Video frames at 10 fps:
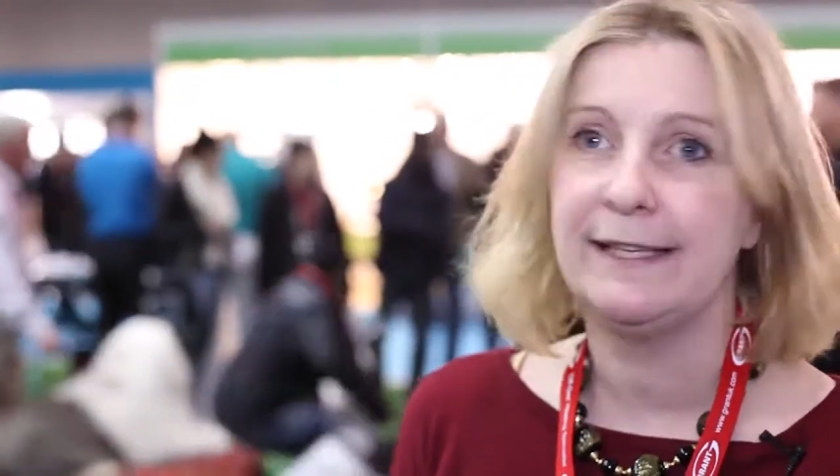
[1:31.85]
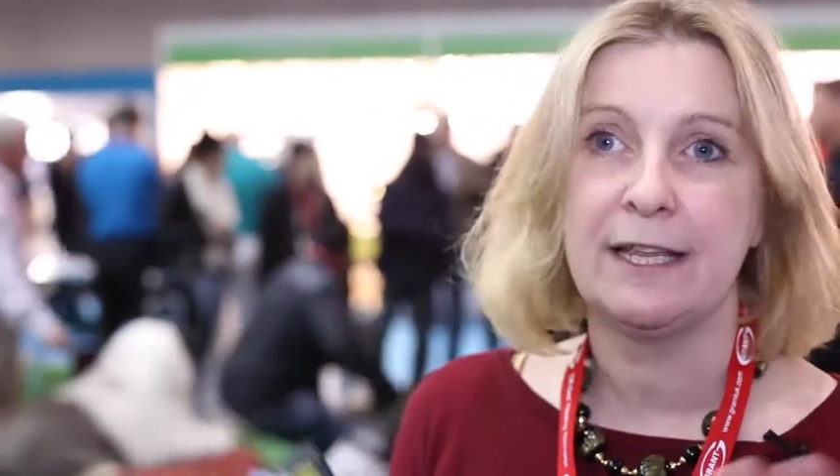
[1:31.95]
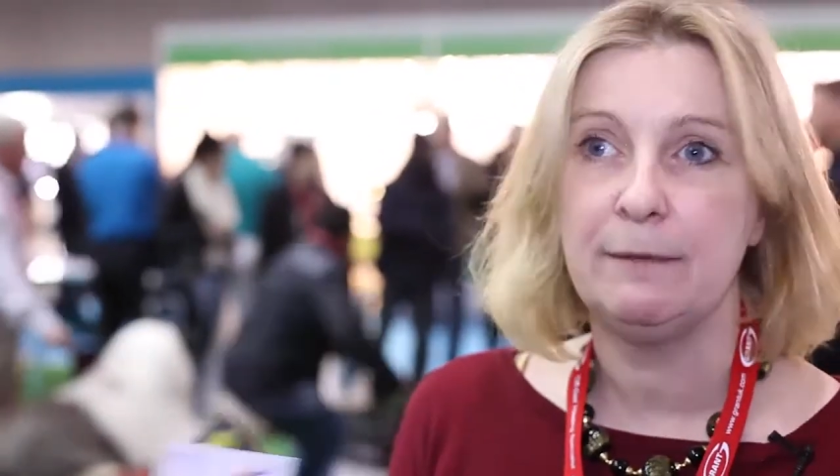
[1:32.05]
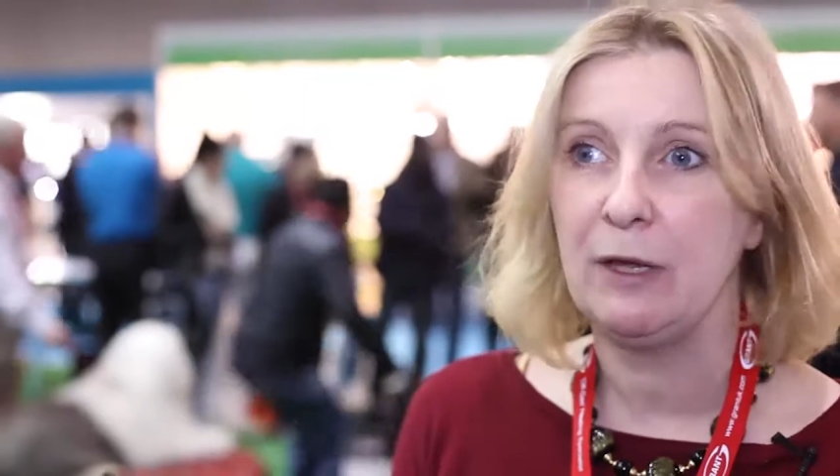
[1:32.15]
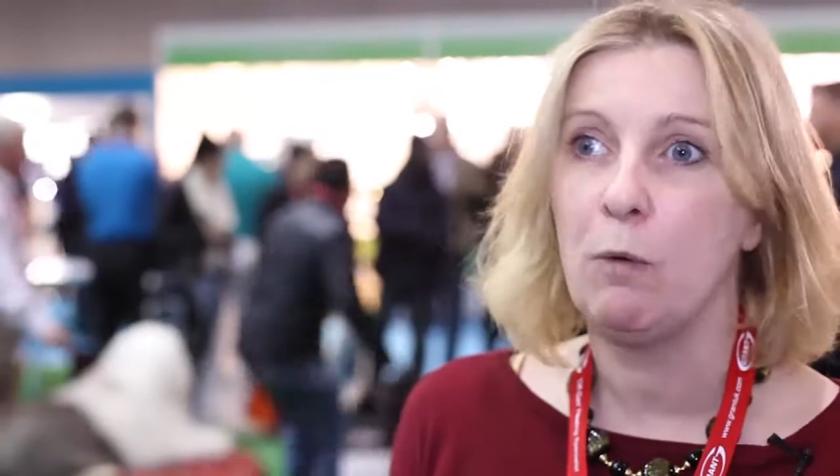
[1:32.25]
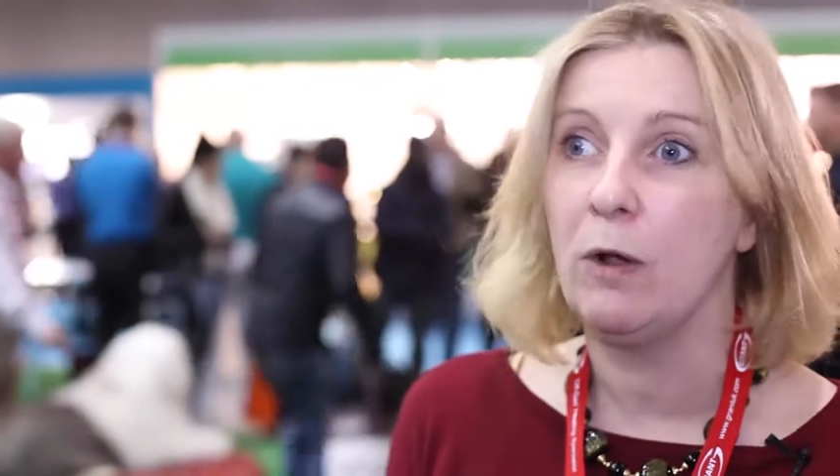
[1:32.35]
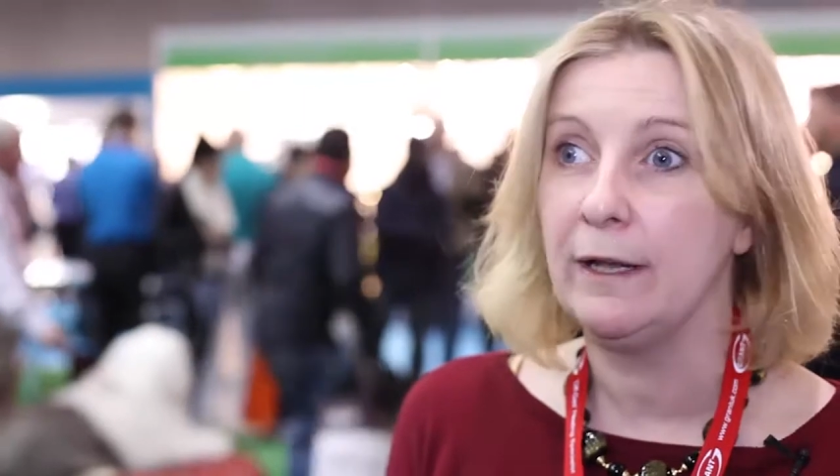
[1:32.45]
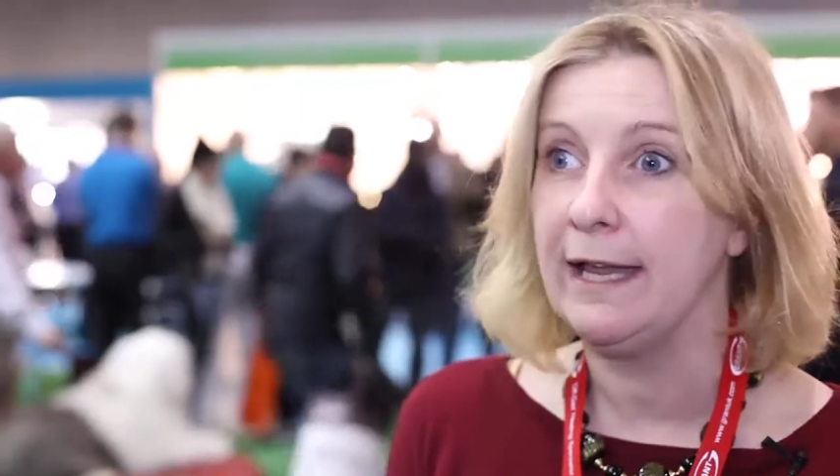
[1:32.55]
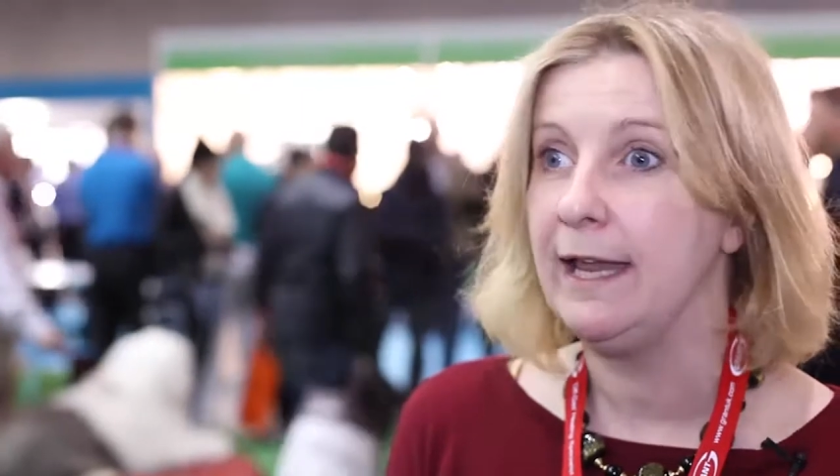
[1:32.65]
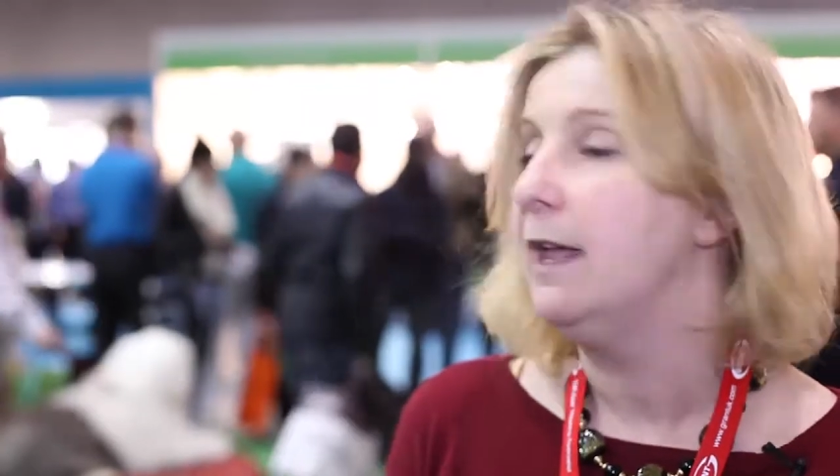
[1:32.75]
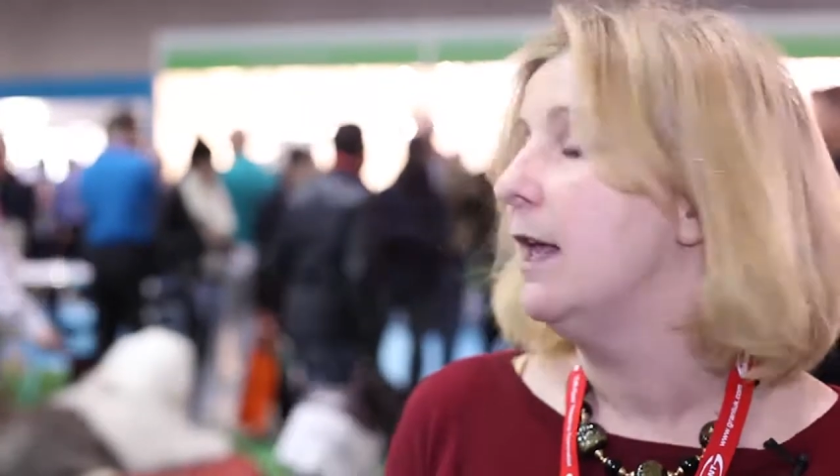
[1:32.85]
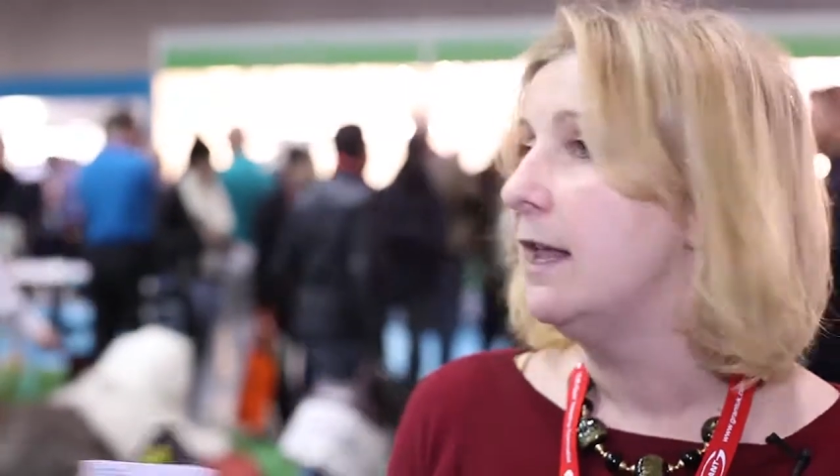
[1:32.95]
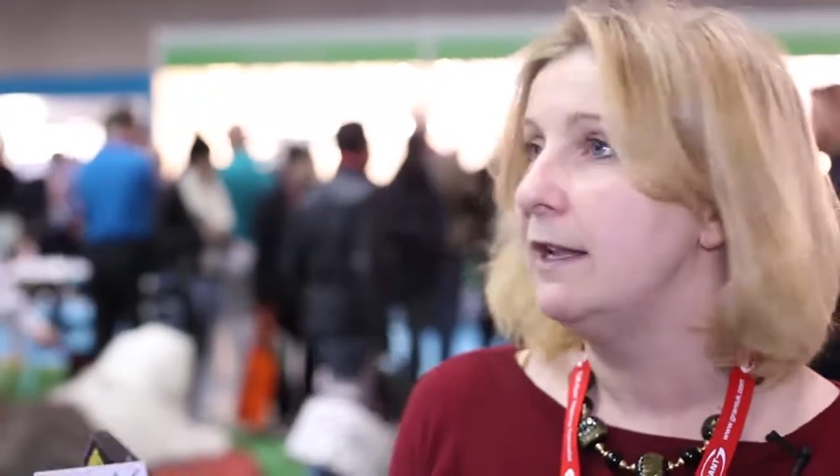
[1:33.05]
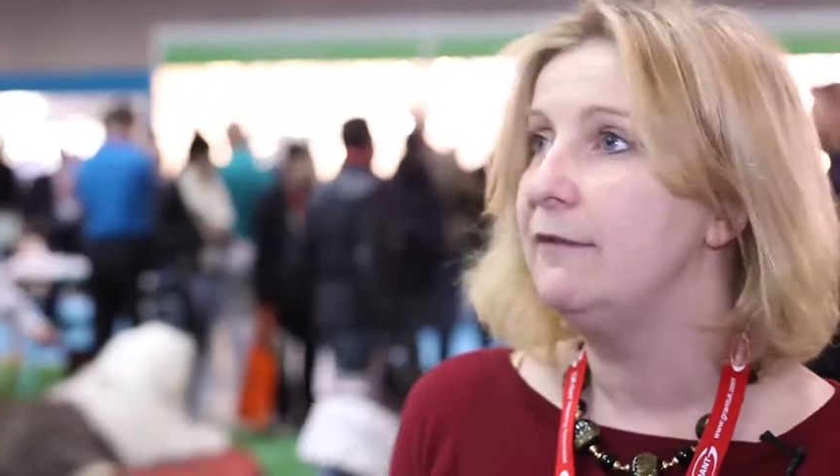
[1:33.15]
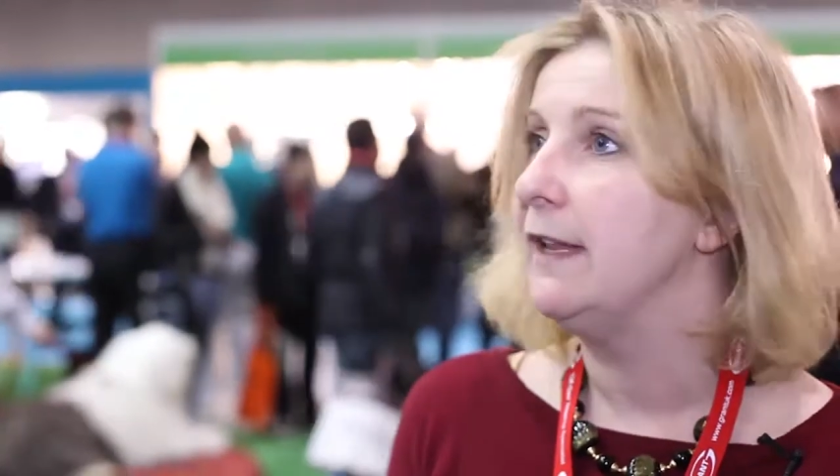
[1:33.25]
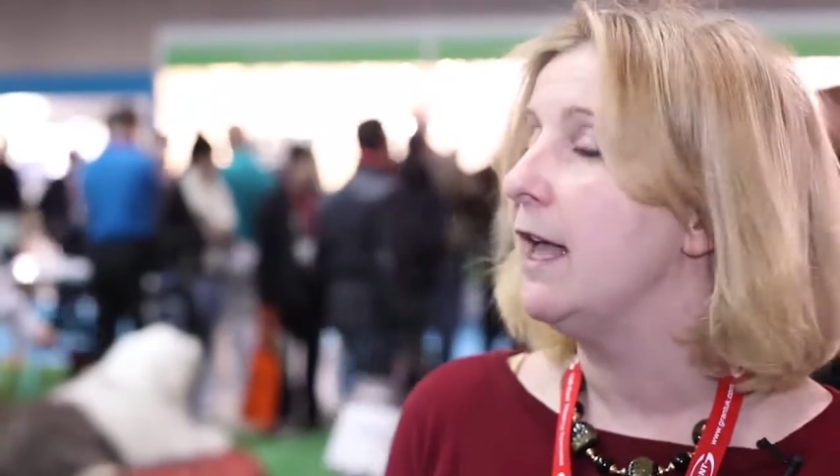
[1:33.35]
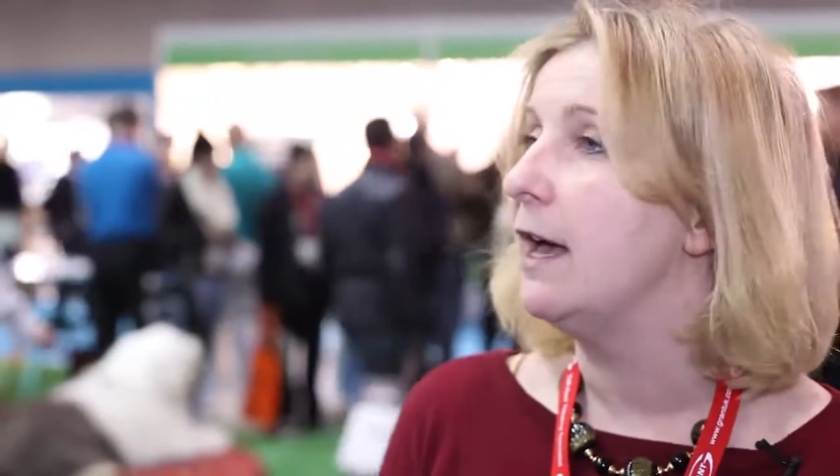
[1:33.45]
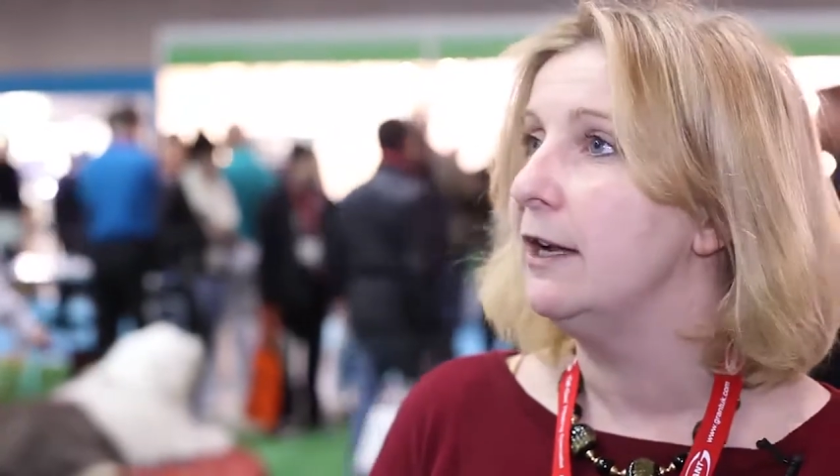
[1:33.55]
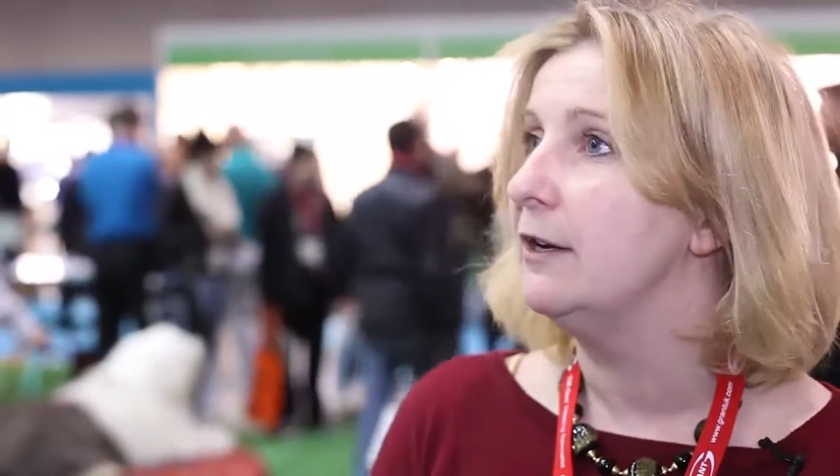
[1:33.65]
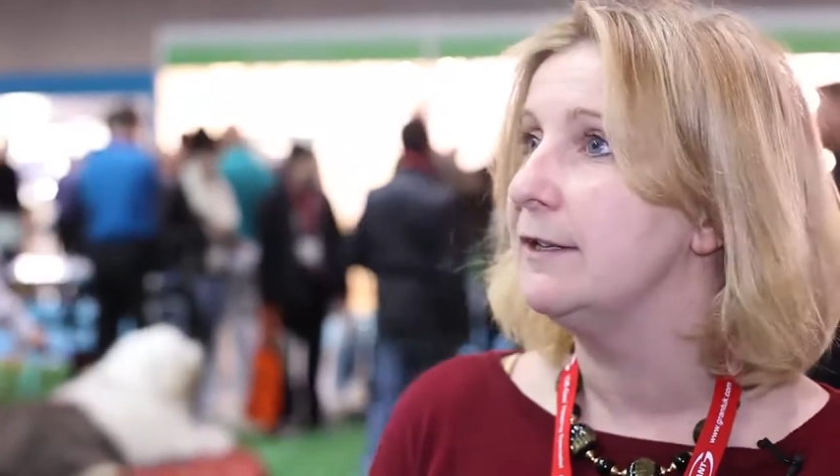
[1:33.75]
It's going to be quality, lovely
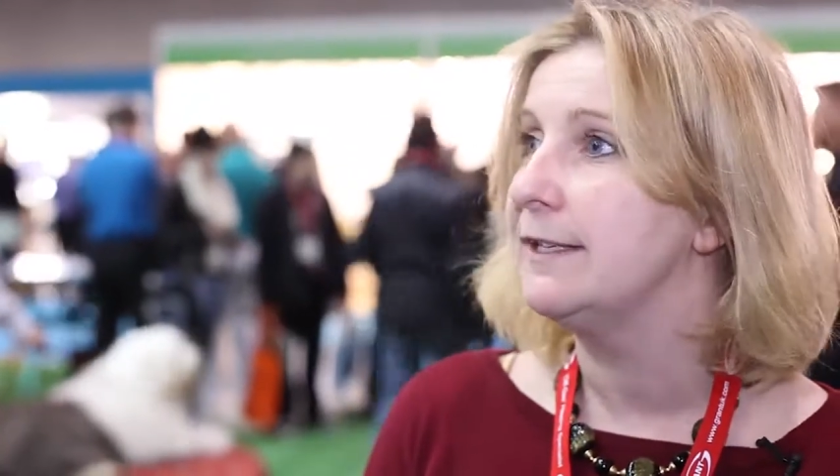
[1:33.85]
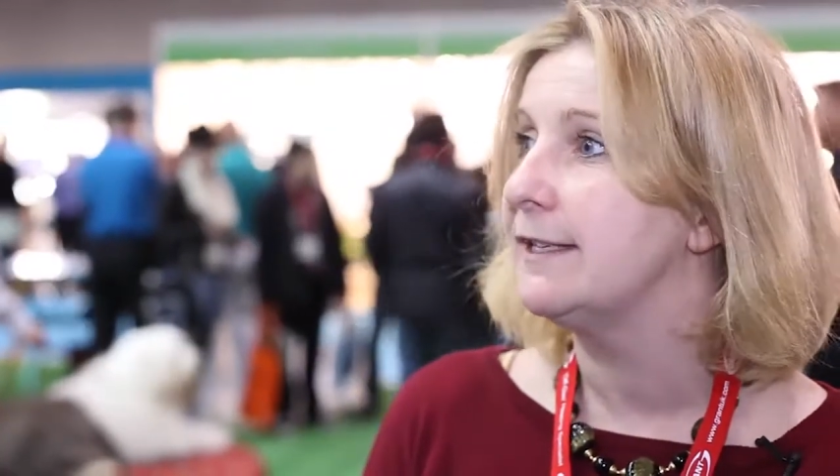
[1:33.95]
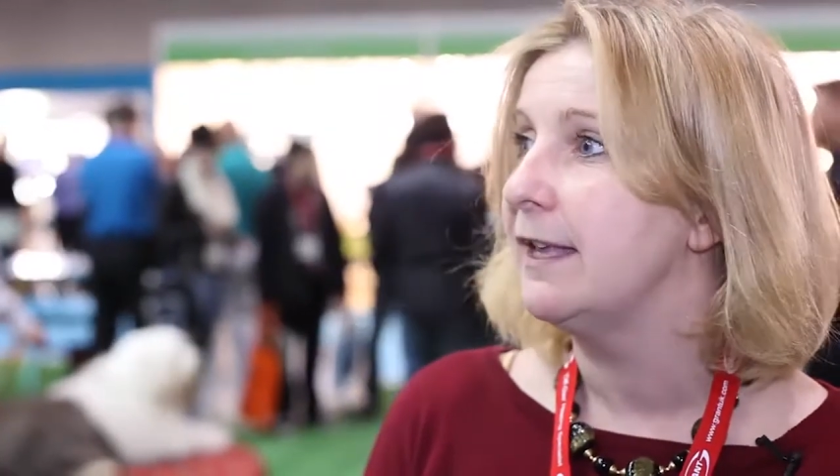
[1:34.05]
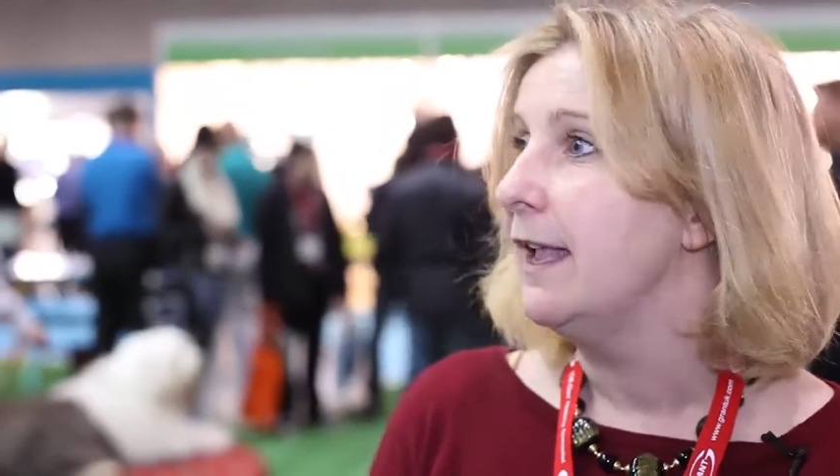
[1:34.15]
colours.